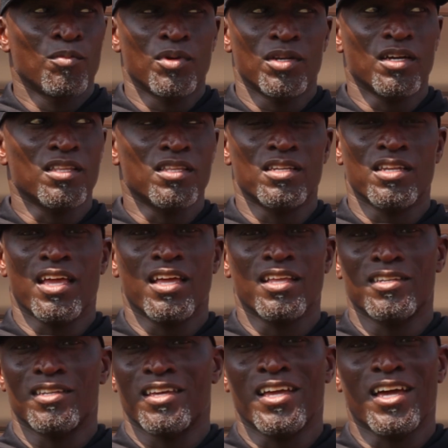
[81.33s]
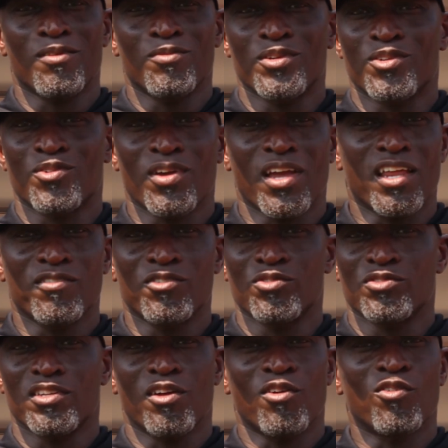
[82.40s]
But other than that, they got to be creative,
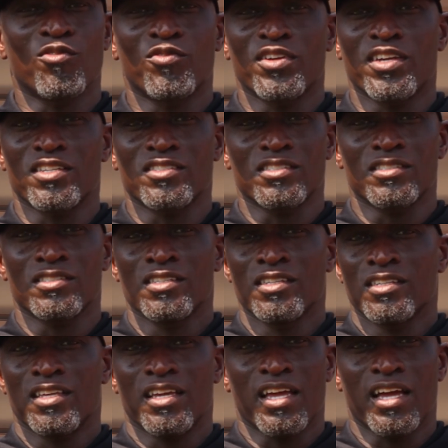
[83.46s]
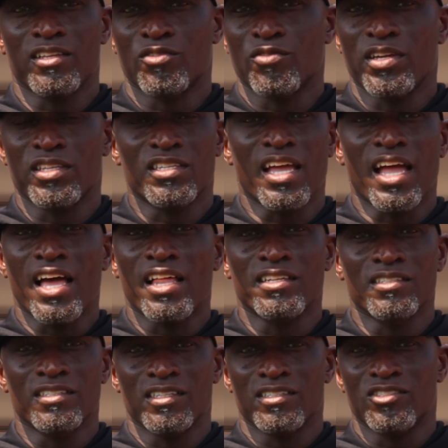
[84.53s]
use their own vision. They got great
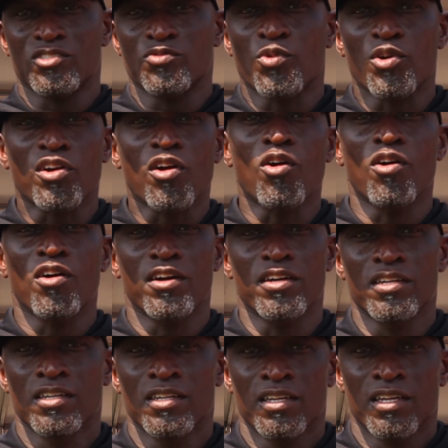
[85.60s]
talent, and just work hard.